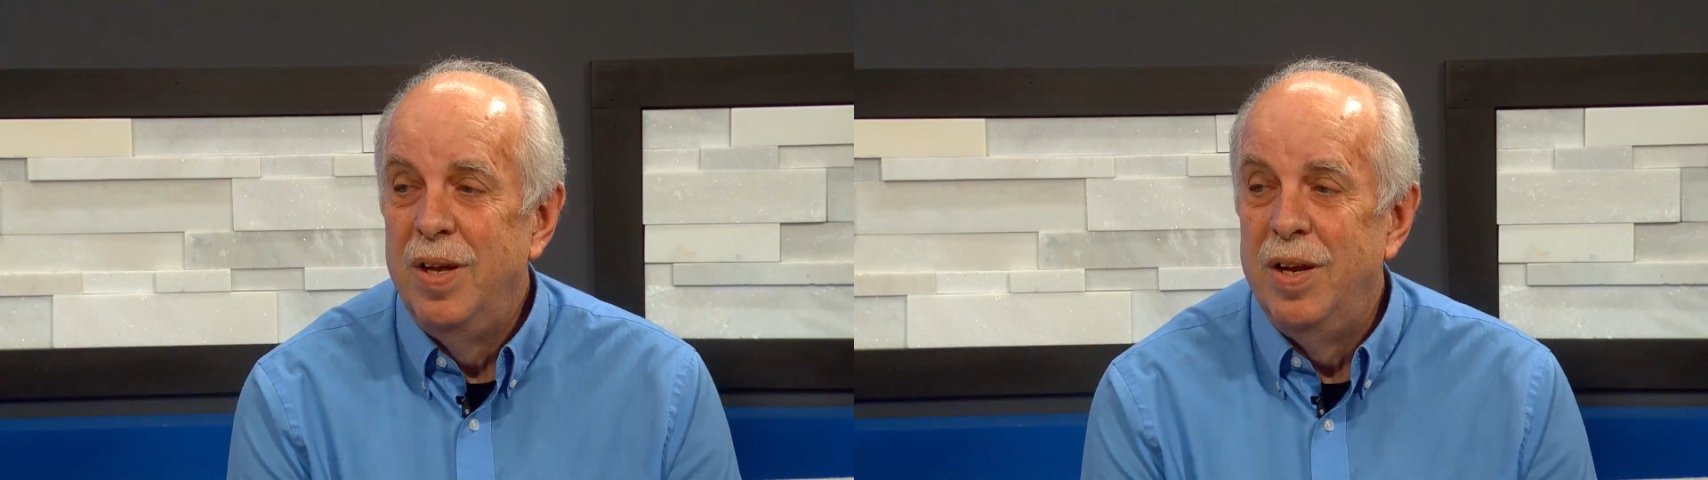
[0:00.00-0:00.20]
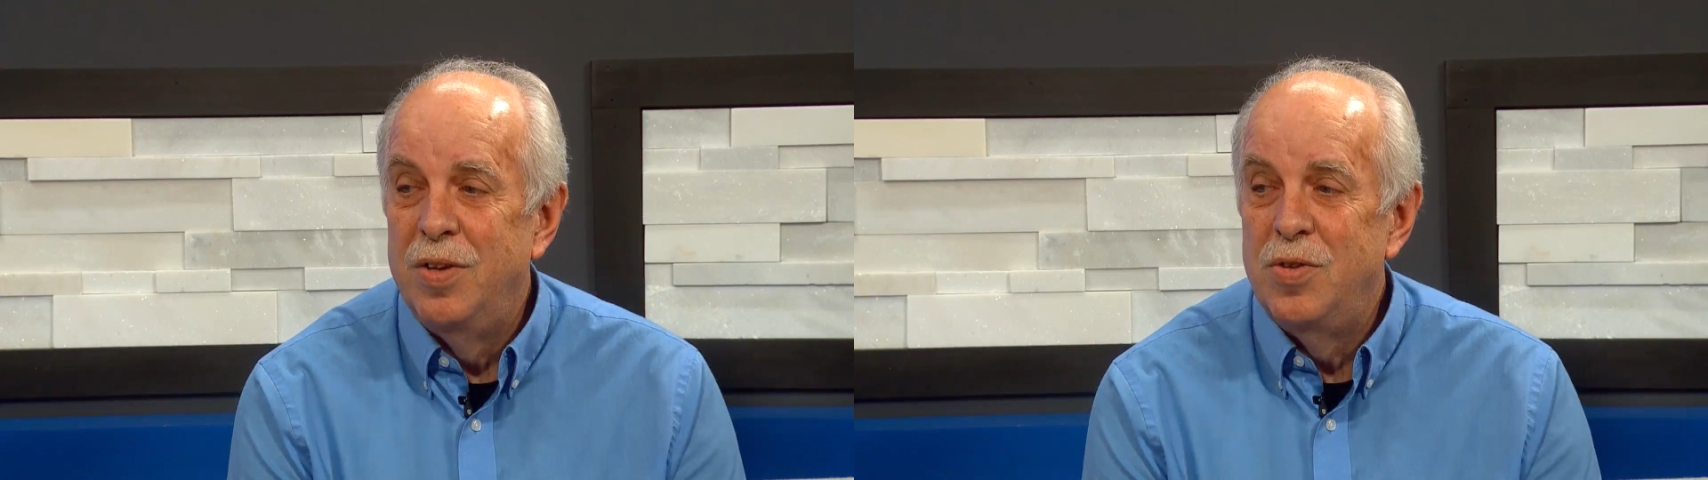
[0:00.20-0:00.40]

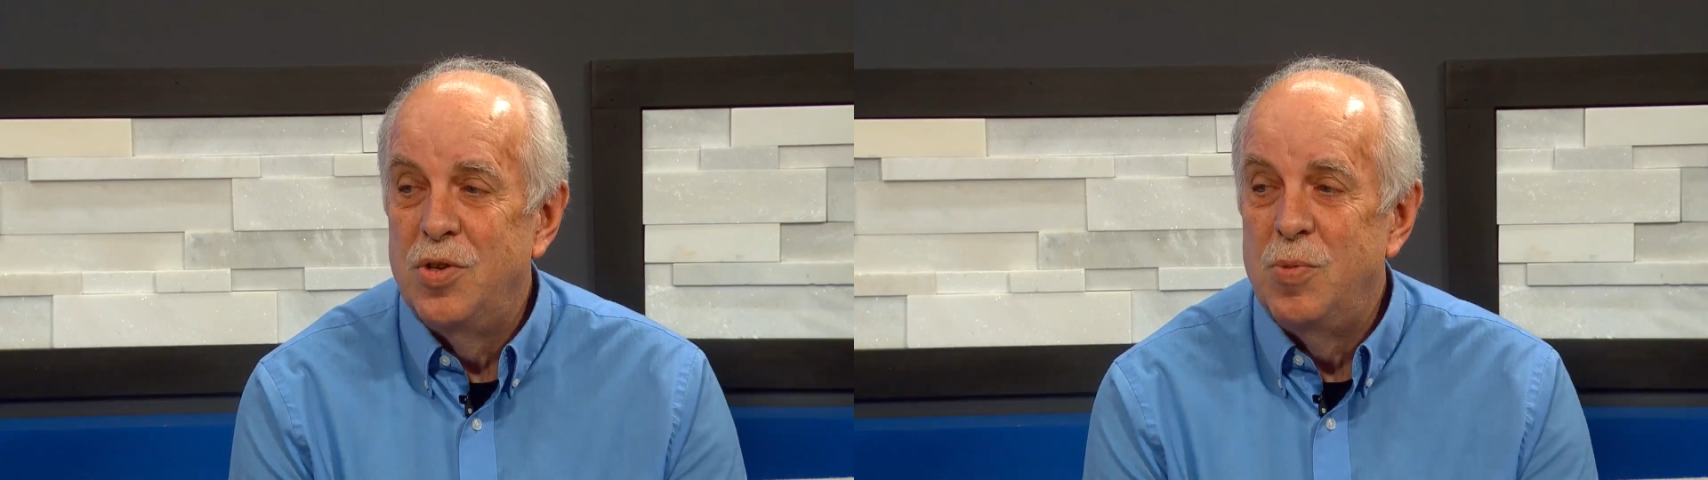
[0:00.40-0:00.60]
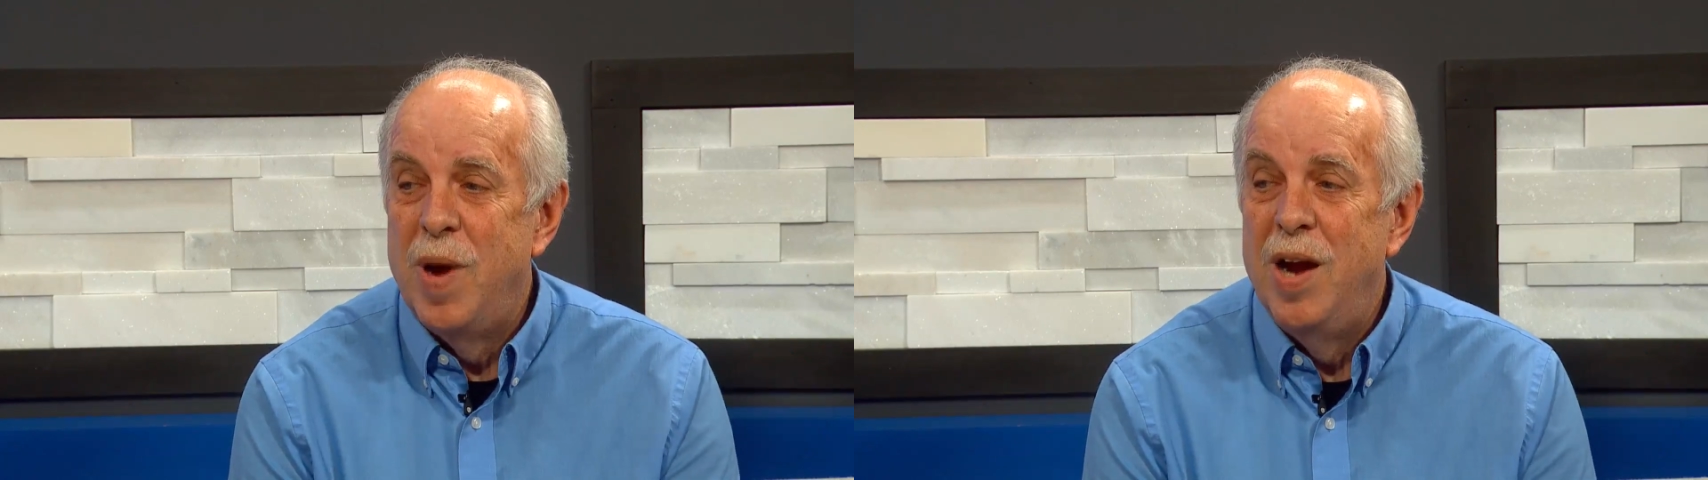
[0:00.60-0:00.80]
and it's
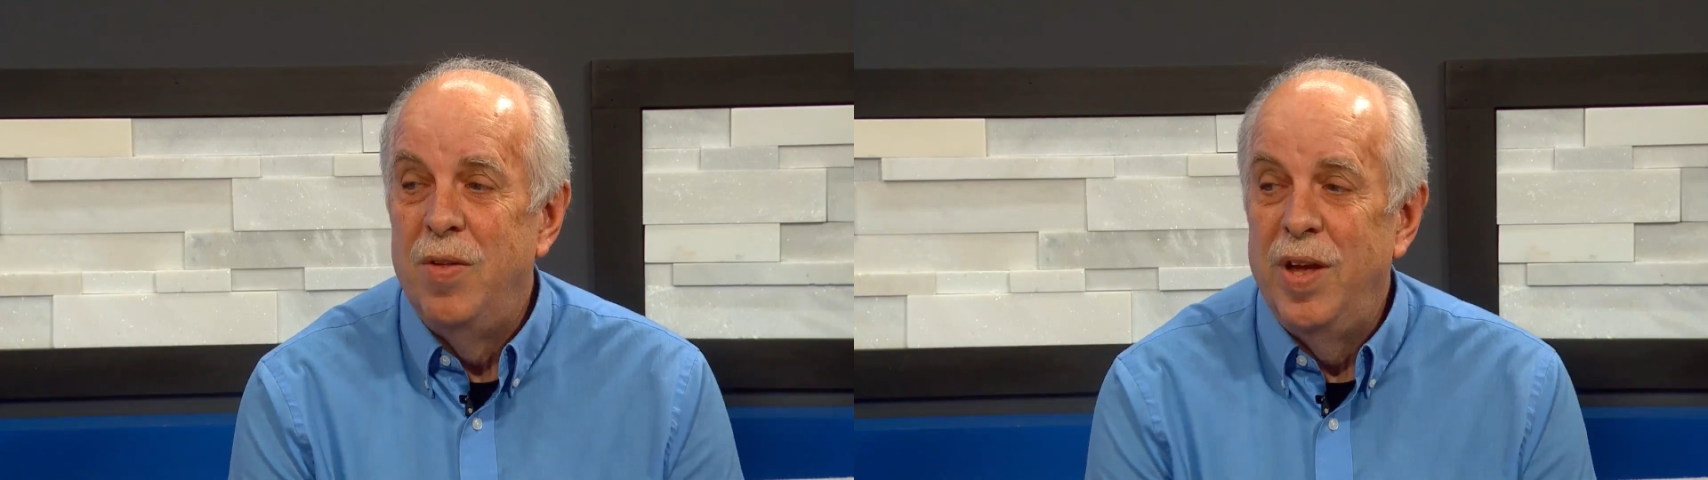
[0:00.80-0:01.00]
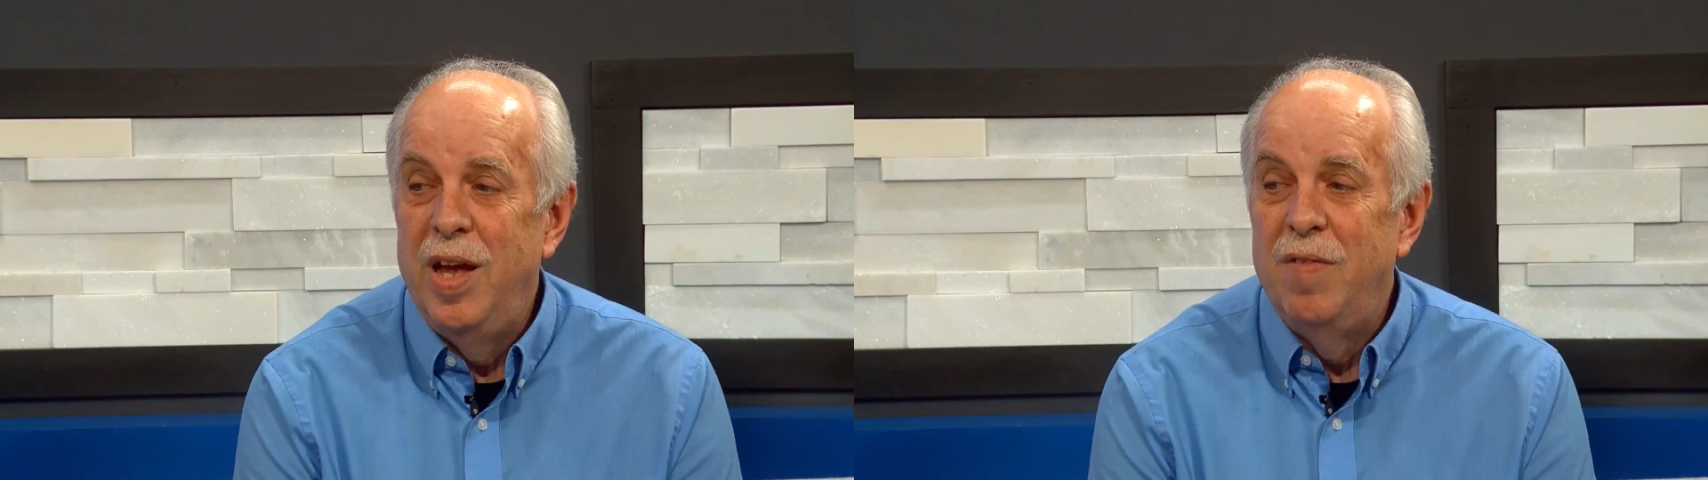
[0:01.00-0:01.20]
the
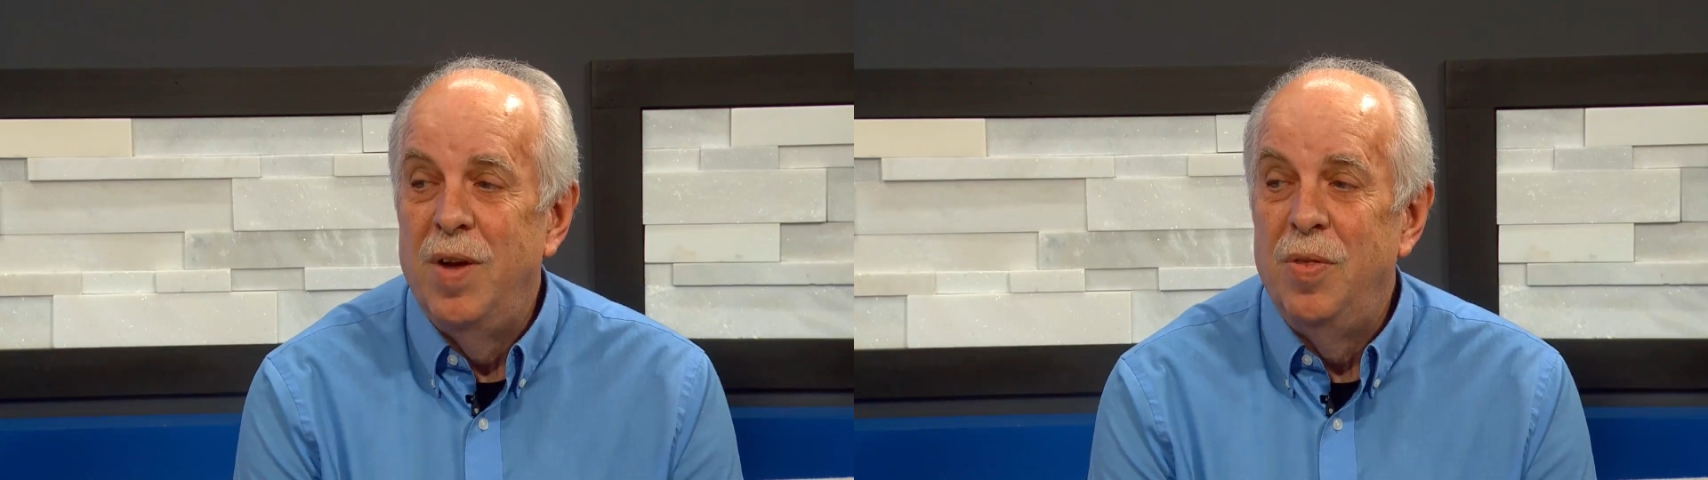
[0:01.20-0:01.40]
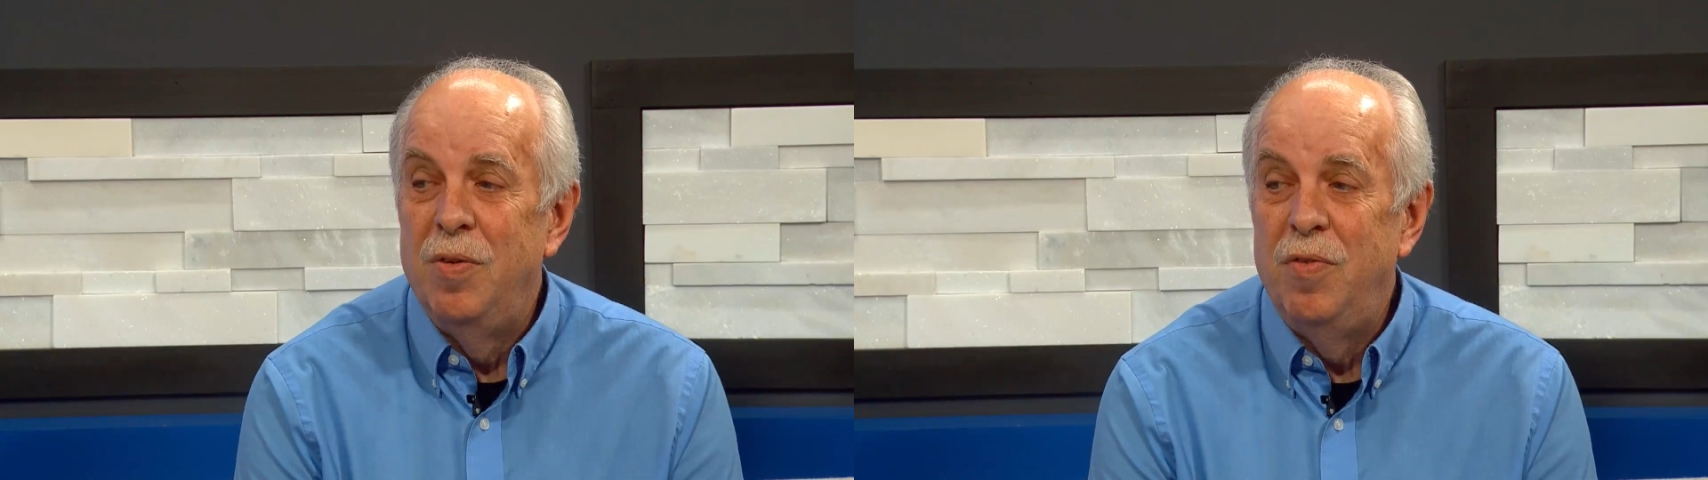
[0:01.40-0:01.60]
smile they have on their